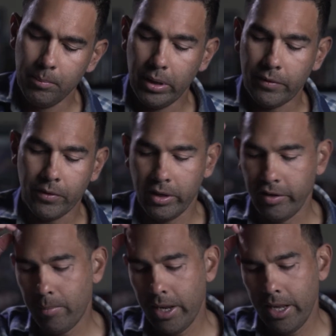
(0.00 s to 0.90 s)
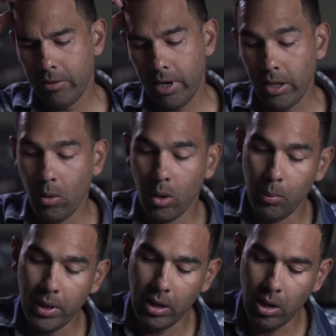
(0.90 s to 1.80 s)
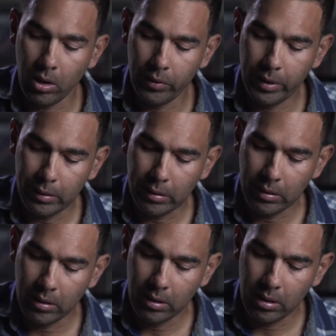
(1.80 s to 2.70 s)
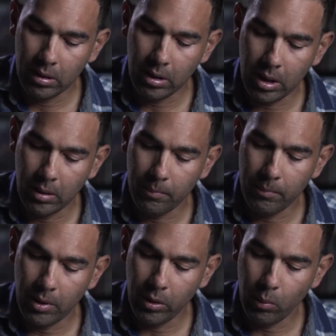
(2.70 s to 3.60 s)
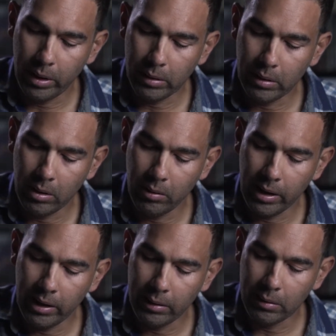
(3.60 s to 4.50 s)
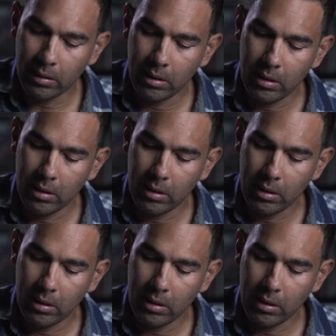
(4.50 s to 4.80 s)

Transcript: Please forgive my handwriting. Or we can call this um, otherwise known as